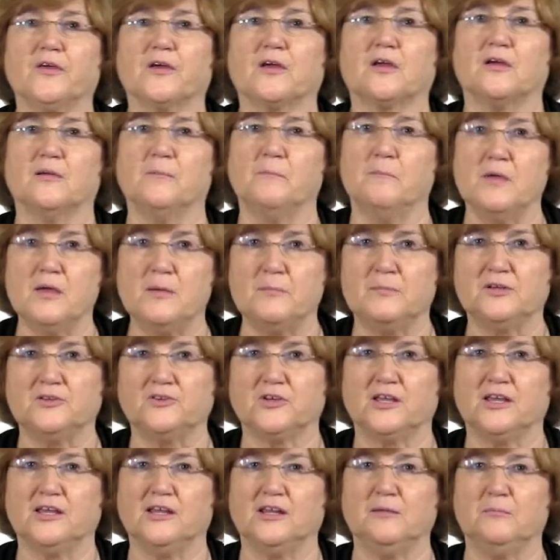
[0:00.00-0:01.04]
the commitment
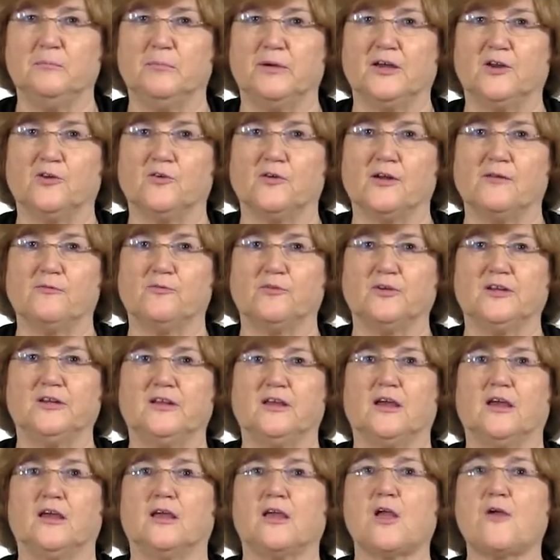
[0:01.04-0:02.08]
to getting better every
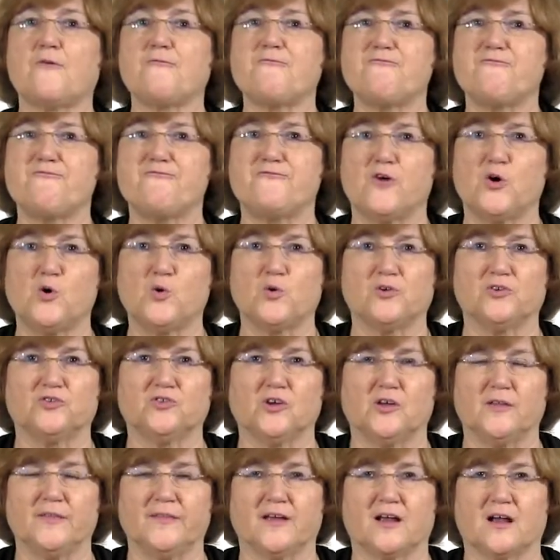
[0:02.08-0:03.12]
day, focus
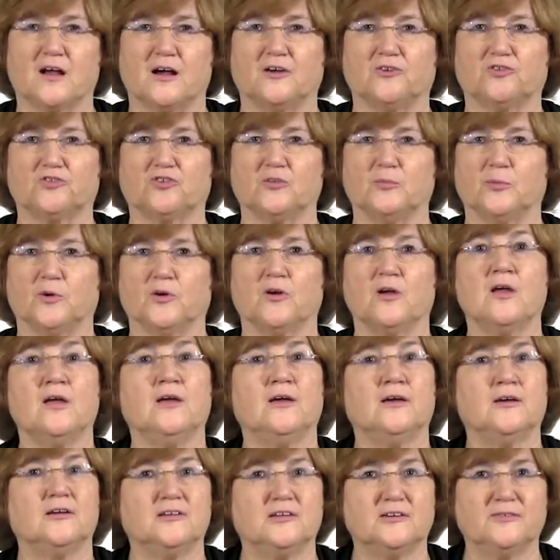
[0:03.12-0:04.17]
on the customer,
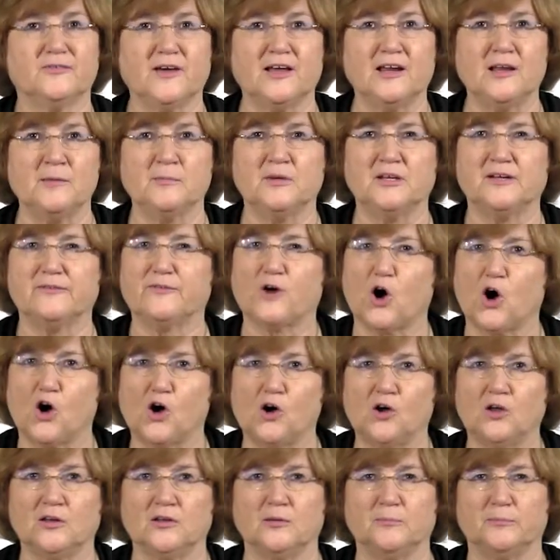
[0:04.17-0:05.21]
development of
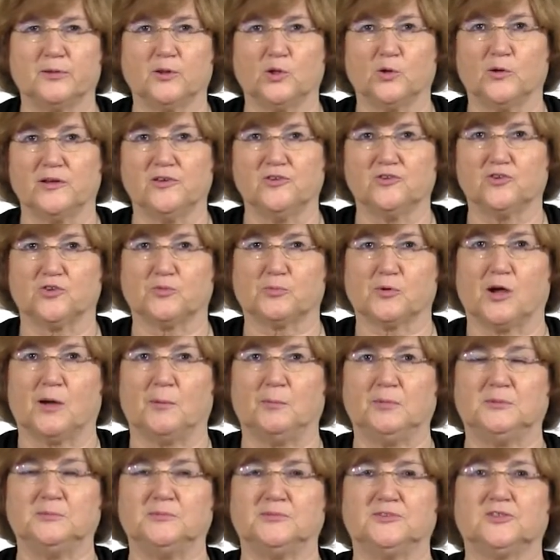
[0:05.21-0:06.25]
all employees as
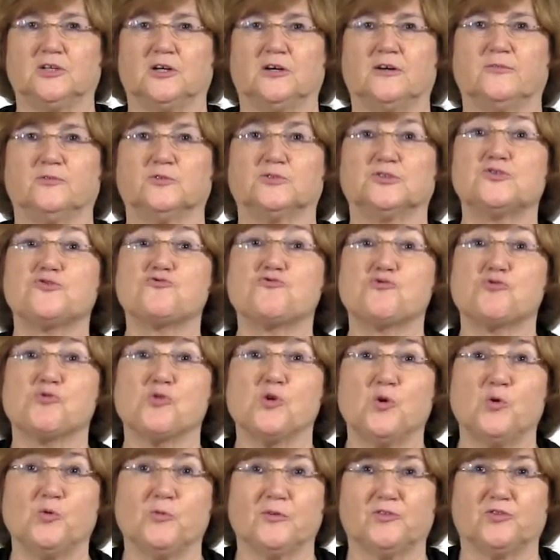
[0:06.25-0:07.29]
problem solvers,
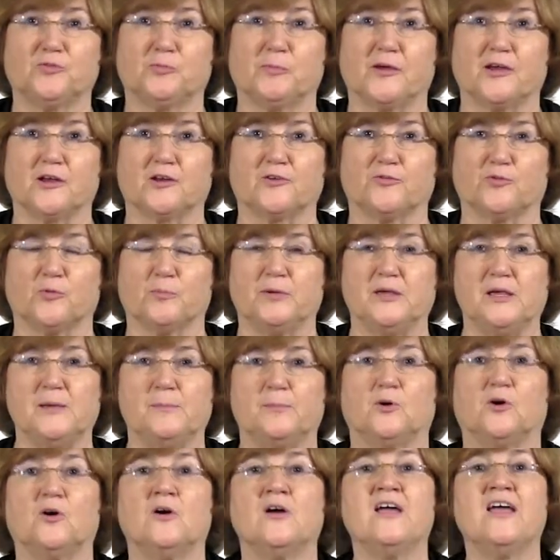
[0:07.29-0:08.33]
true respect for
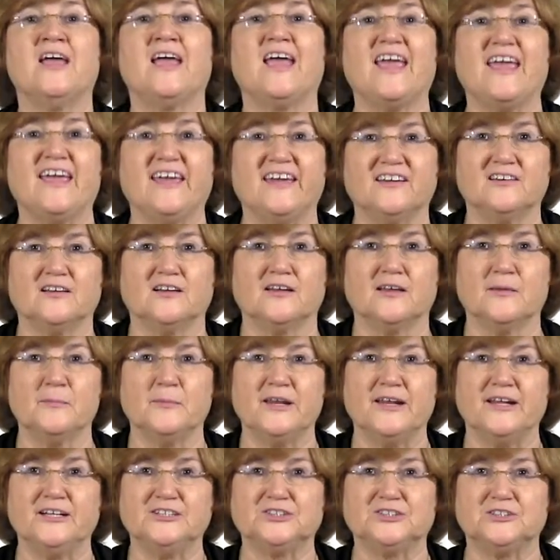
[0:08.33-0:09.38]
people, and
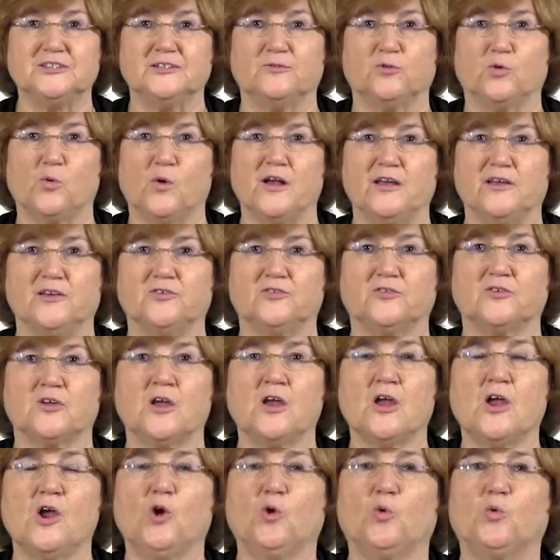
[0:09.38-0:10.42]
elimination of waste
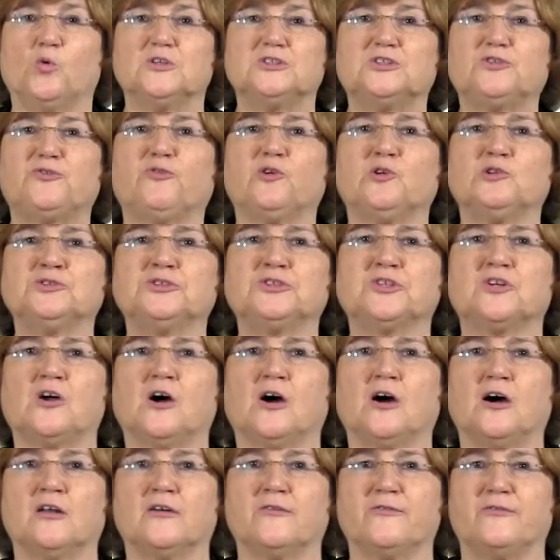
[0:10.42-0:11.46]
was first
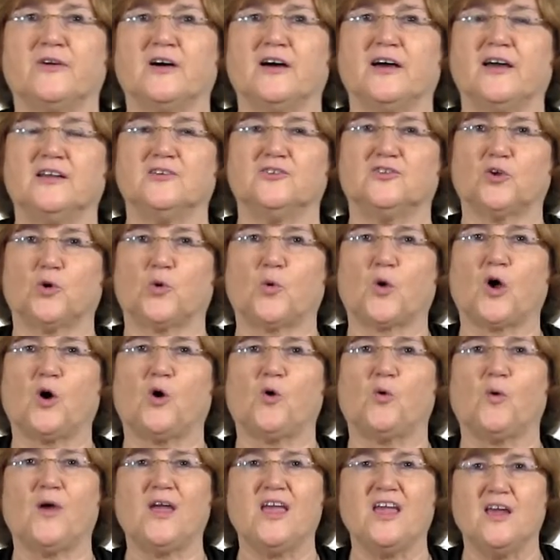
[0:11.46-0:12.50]
codified as a
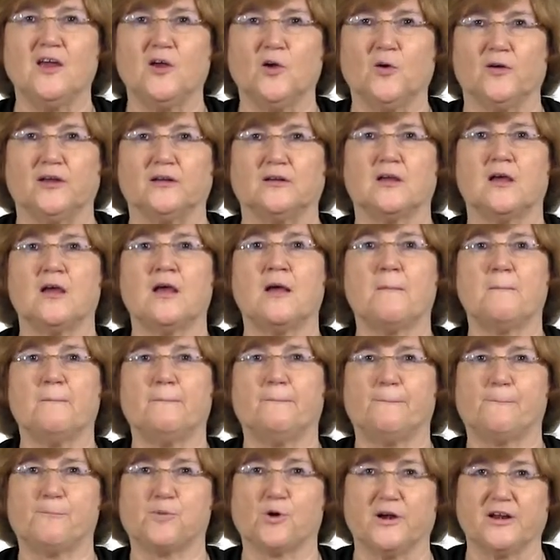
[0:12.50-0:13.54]
coherent
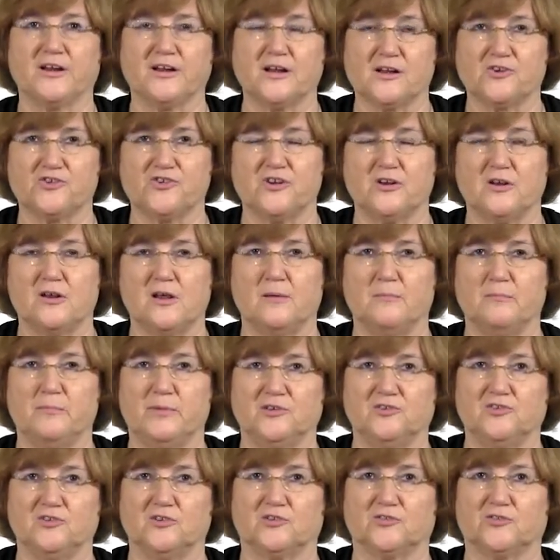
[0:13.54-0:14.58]
production and
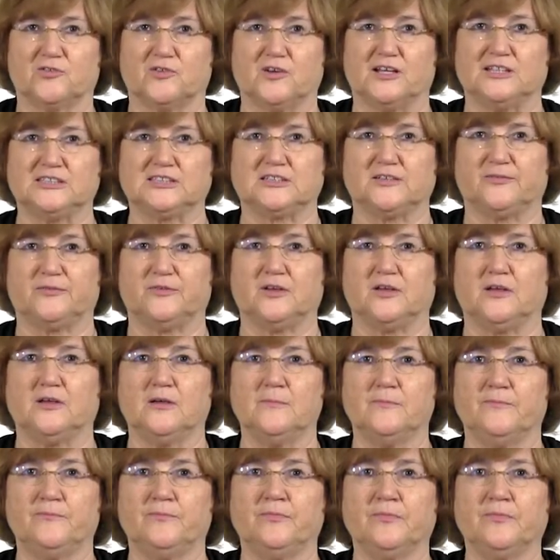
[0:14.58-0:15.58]
business philosophy.